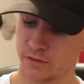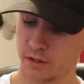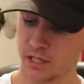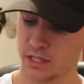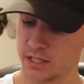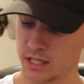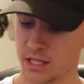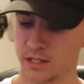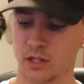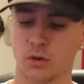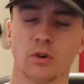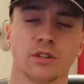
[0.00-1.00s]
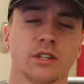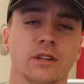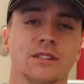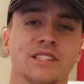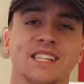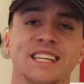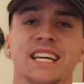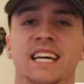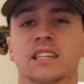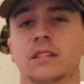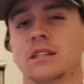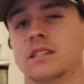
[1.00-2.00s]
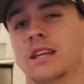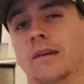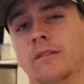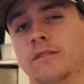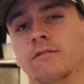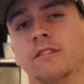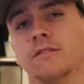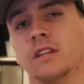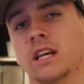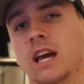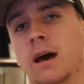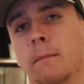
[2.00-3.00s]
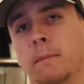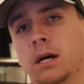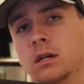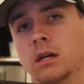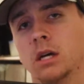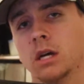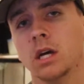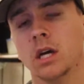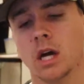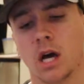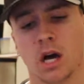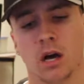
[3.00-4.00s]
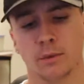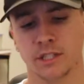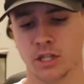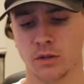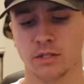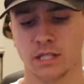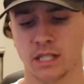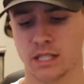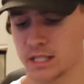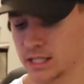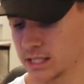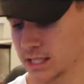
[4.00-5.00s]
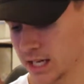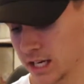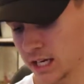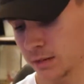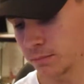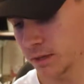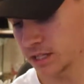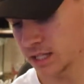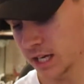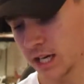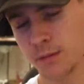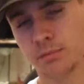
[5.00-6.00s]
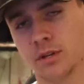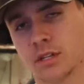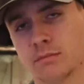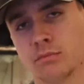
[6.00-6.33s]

for this is the Corsair CX750M. We chose this. It's an 80 plus